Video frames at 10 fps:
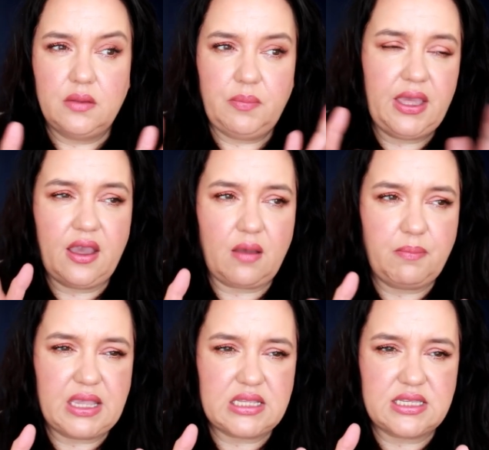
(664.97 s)
PR
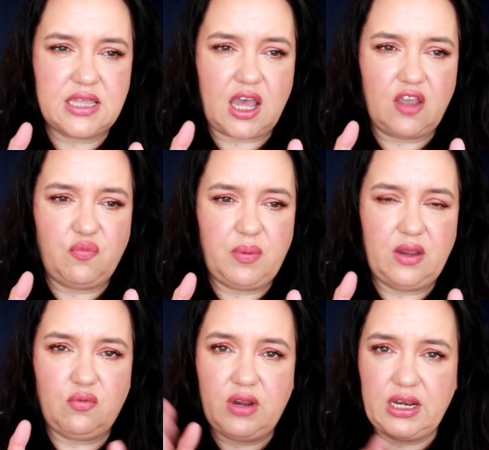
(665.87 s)
bits that I've
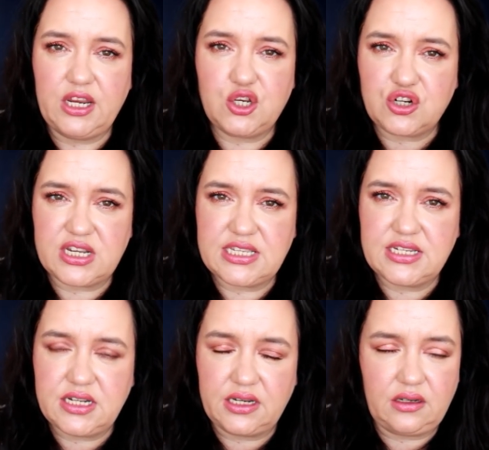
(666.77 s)
been really
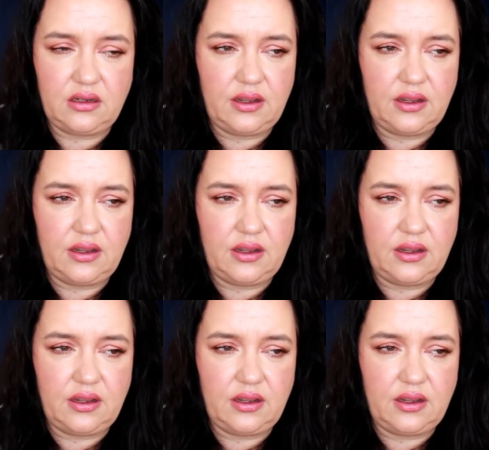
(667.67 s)
interested in.